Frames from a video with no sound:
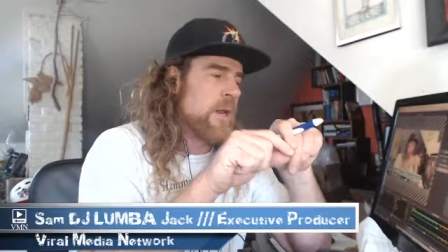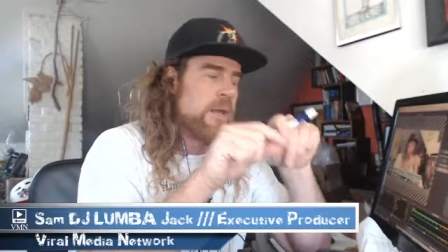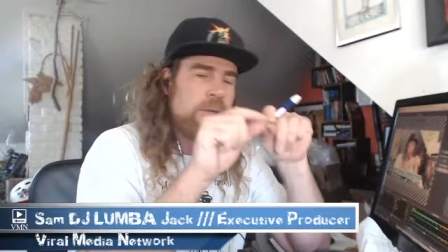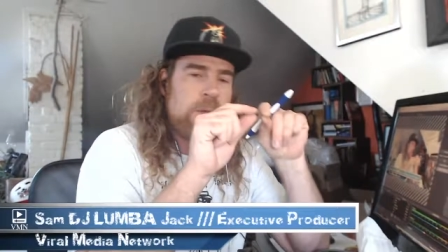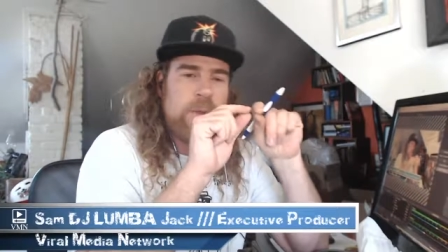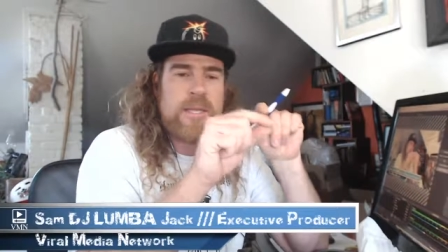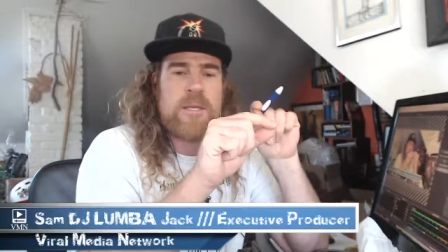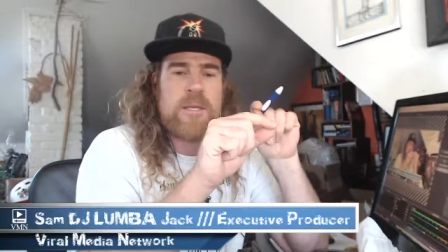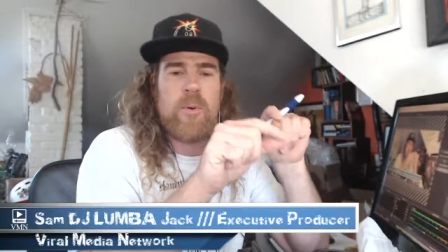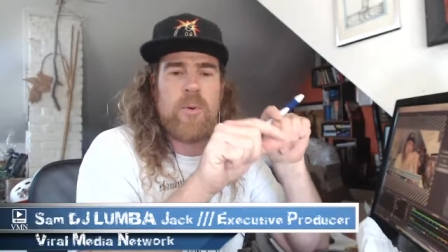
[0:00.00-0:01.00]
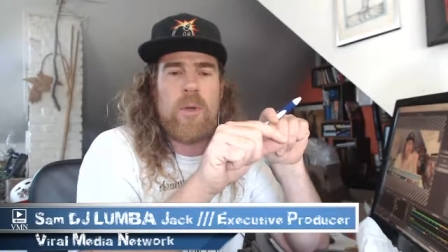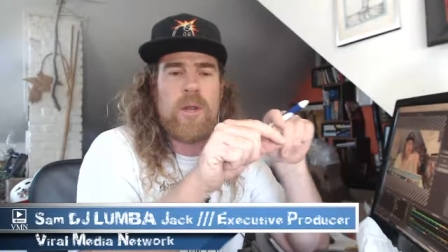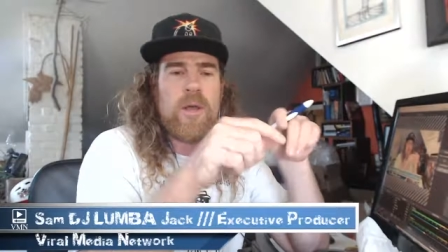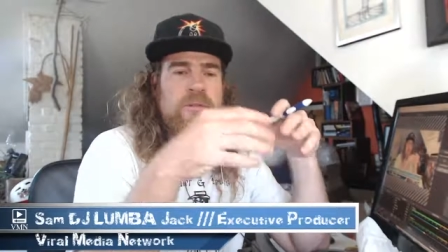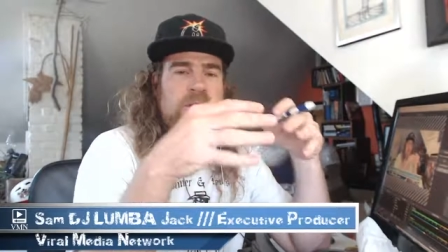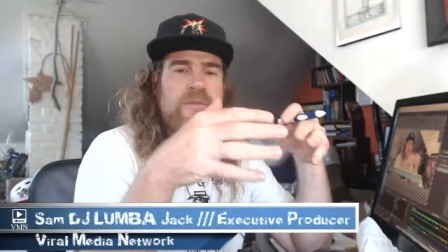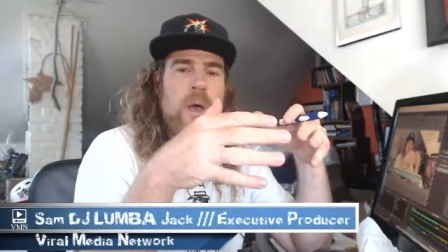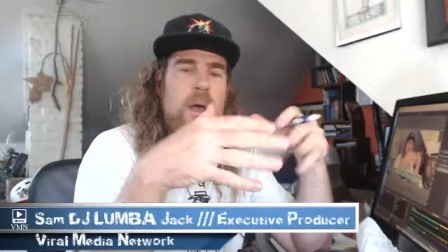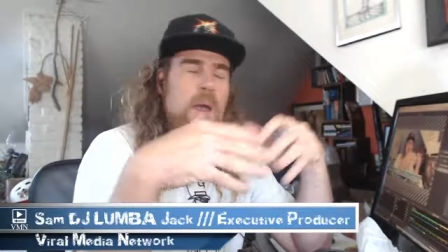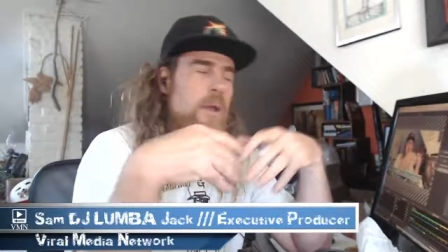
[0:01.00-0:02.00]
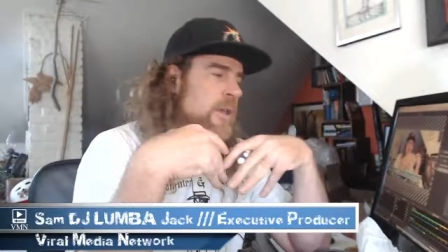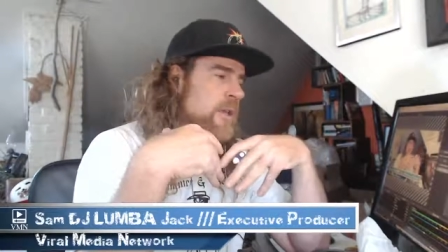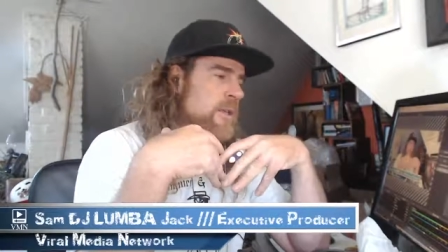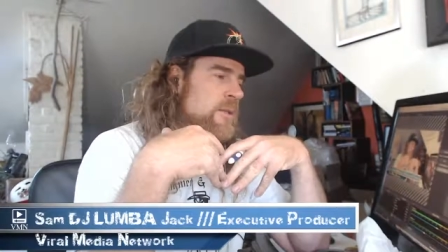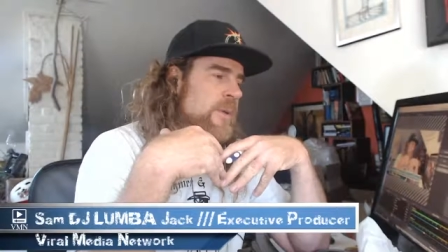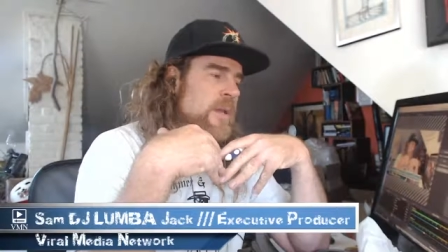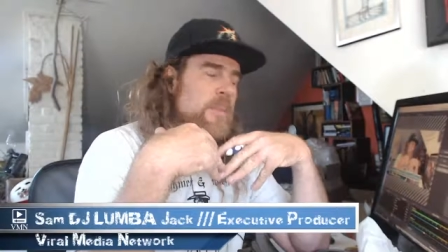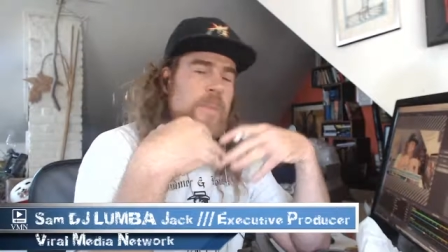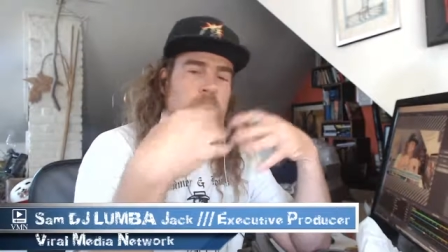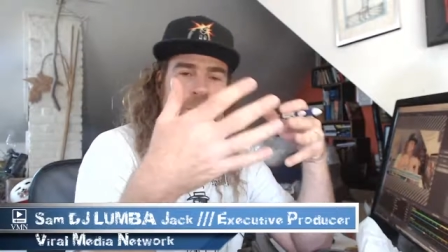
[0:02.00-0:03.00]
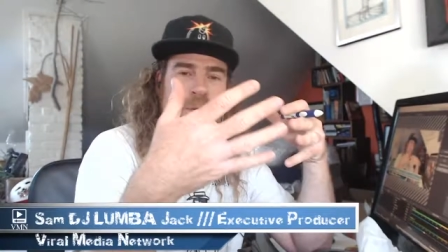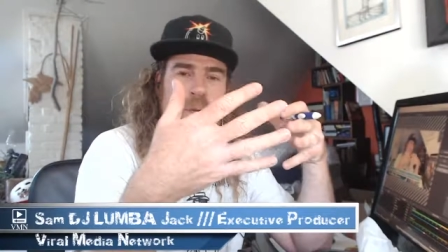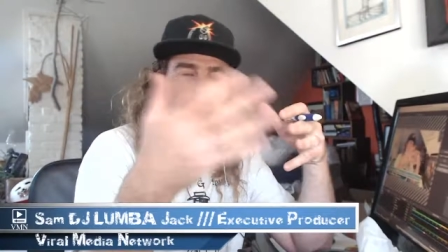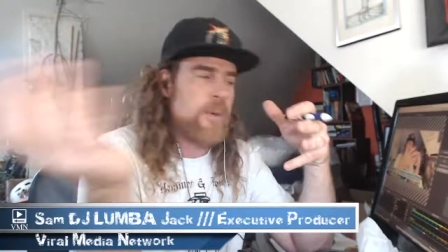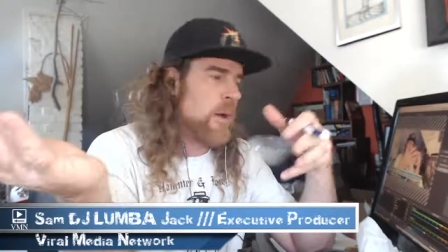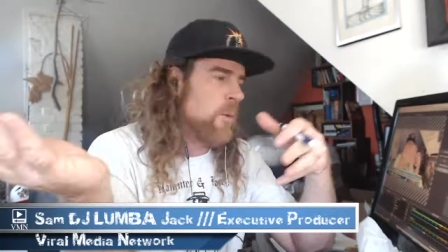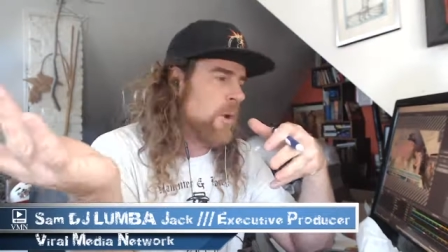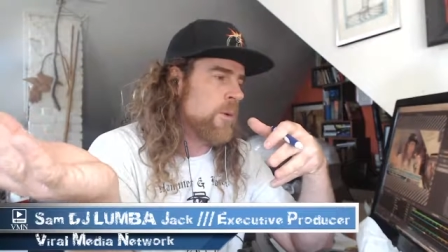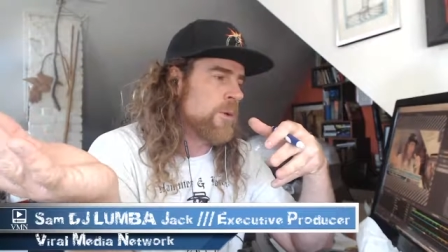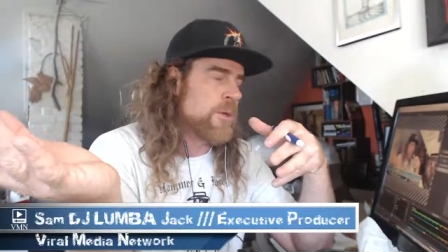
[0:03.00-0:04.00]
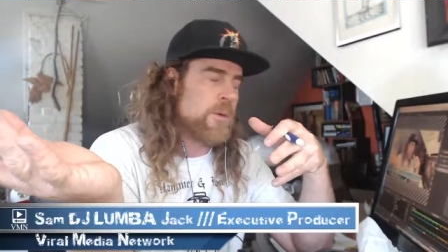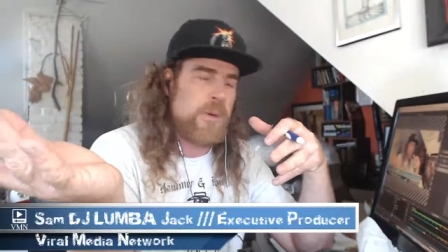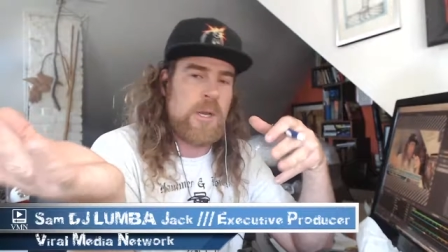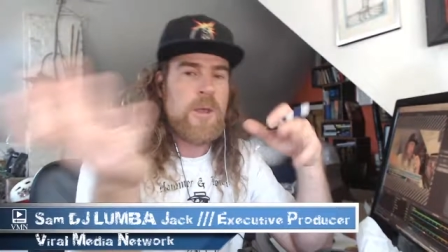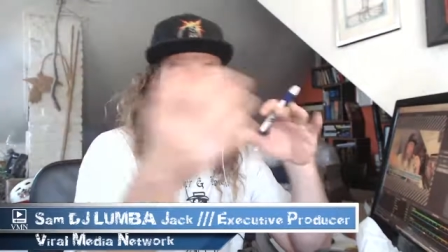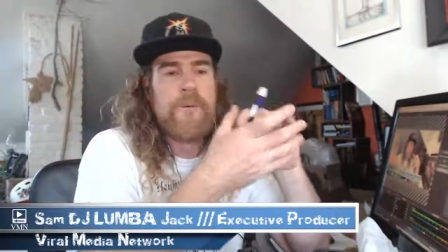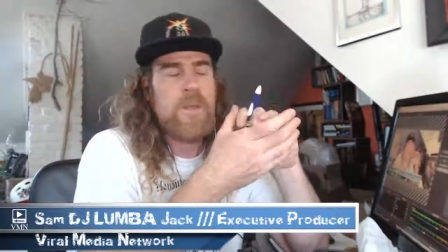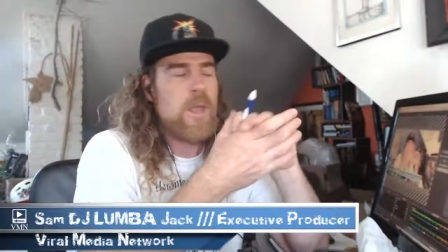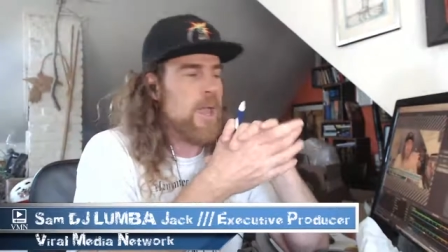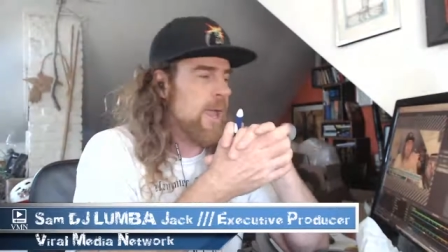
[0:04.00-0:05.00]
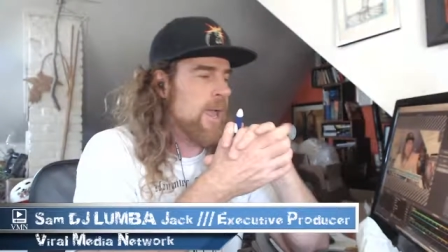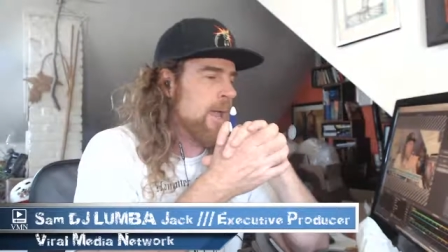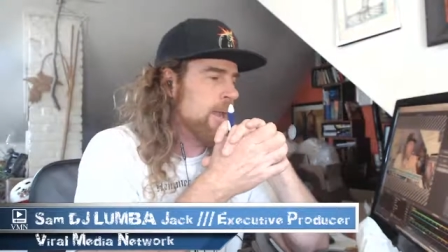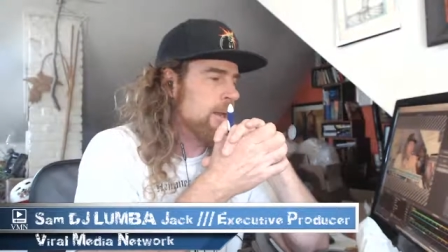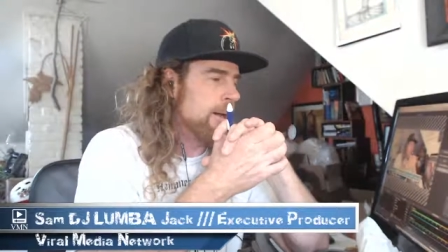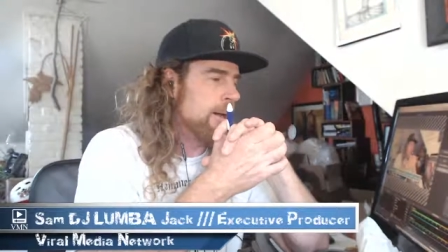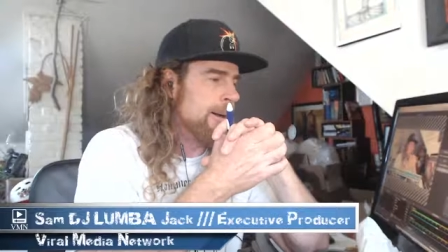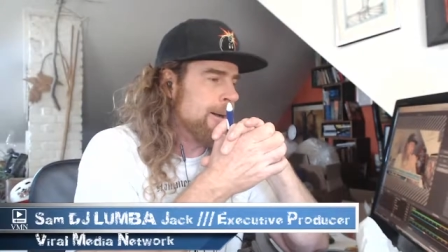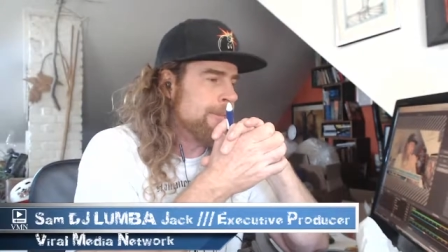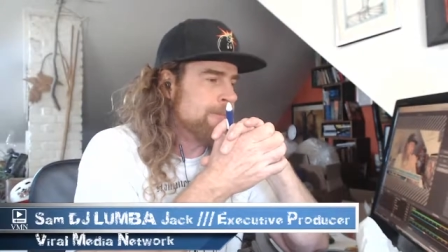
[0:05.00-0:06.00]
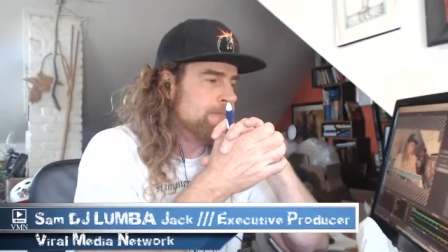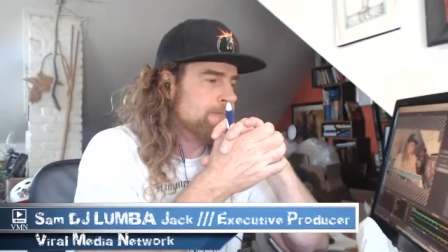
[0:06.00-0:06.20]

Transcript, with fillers: And so that's the point of this vlog, is being personal about what we're doing and, um,